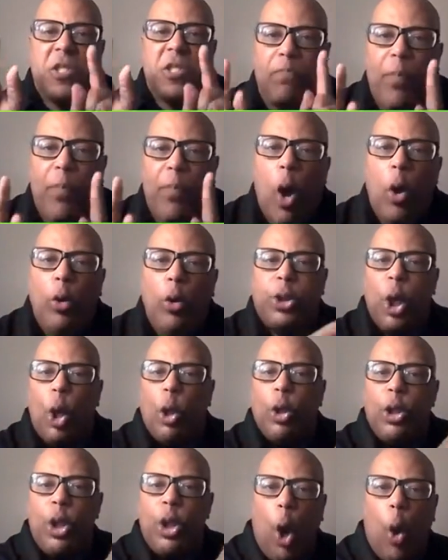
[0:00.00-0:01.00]
spoke
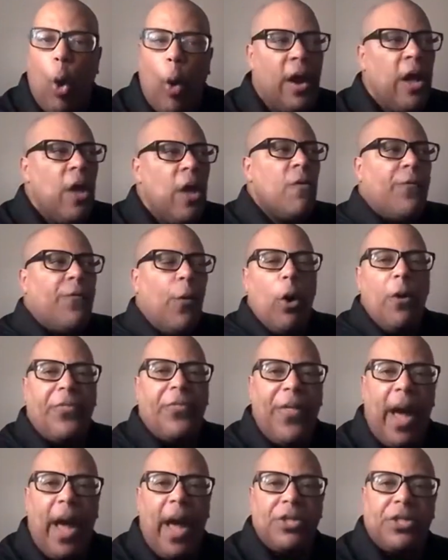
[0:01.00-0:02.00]
to Noah
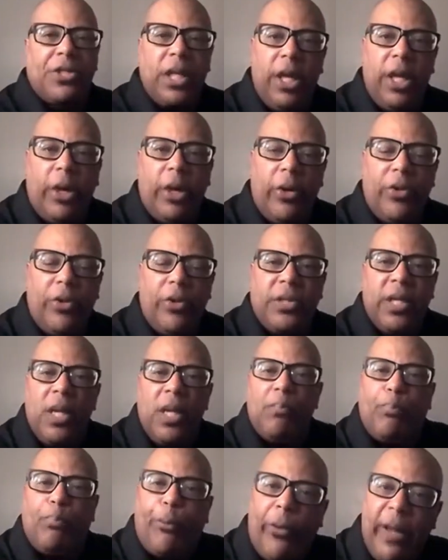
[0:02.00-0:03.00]
4,000 years
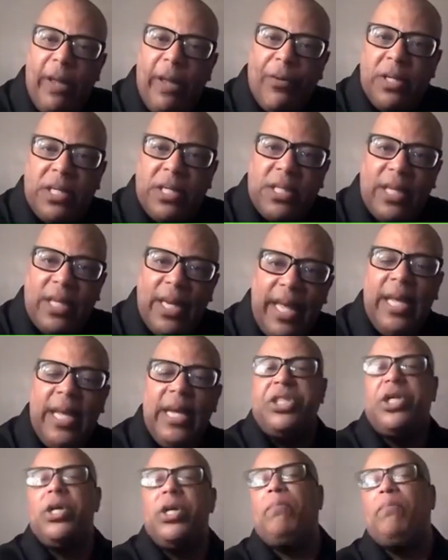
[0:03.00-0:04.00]

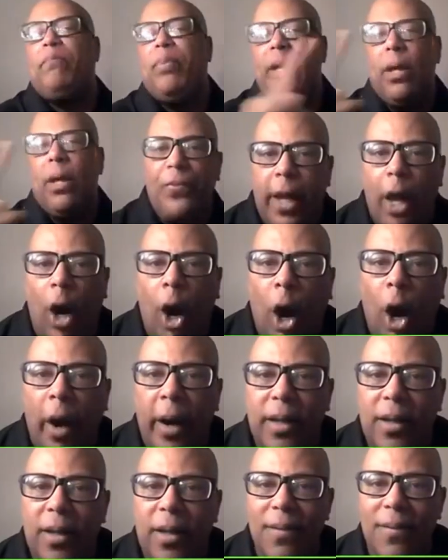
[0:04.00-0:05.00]
previously to build the
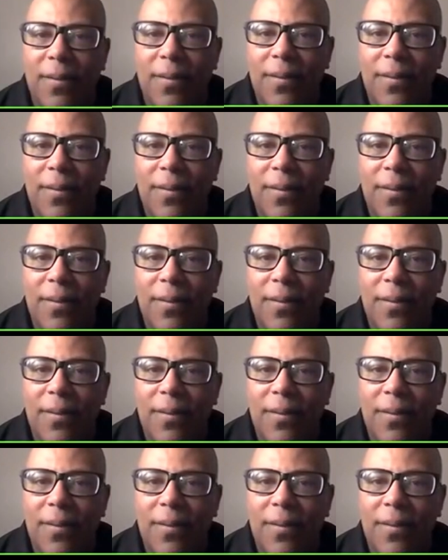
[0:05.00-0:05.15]
ark.